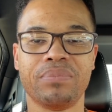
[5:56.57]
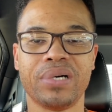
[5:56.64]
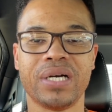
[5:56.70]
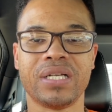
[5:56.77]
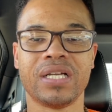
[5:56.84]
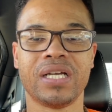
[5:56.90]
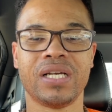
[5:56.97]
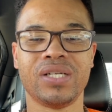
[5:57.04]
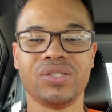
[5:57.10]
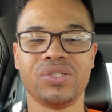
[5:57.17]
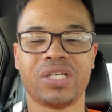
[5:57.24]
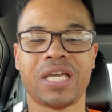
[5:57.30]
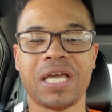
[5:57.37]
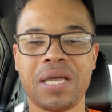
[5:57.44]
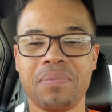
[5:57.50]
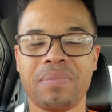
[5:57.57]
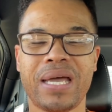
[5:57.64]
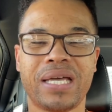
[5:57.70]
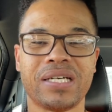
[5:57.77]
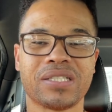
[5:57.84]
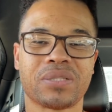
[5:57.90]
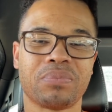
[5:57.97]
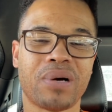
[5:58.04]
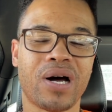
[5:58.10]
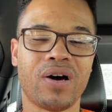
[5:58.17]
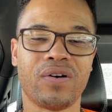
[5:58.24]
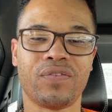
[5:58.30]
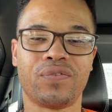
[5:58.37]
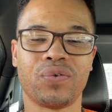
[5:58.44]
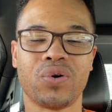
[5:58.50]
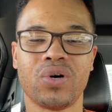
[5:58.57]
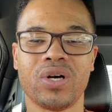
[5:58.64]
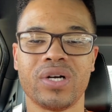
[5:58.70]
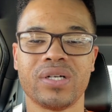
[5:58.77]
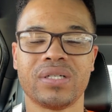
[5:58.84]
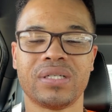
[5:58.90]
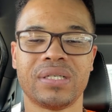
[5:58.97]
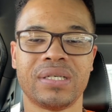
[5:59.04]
but you can't make a small forward